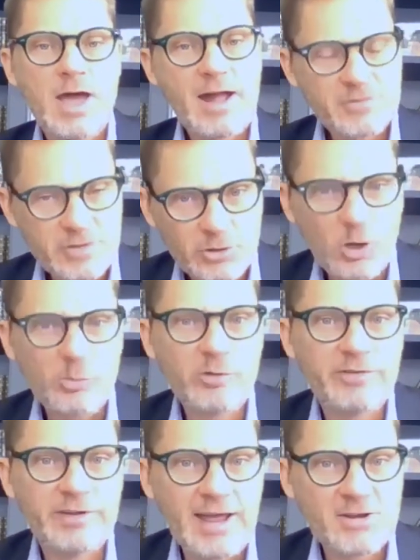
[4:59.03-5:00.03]
After the
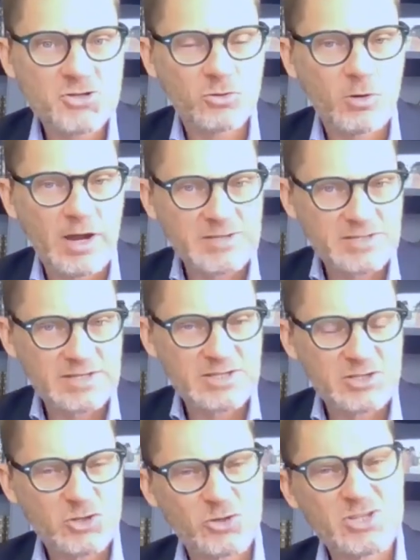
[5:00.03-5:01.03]
global financial
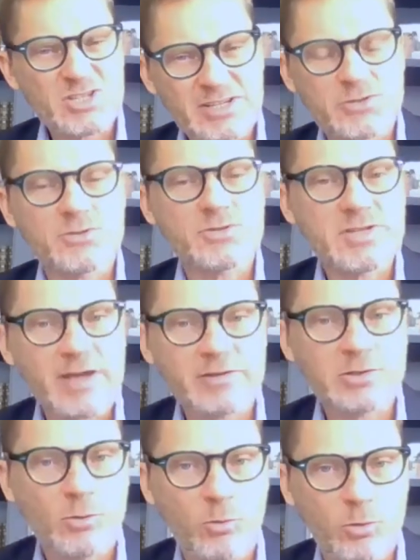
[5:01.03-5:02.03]
crisis, it took 6 or 7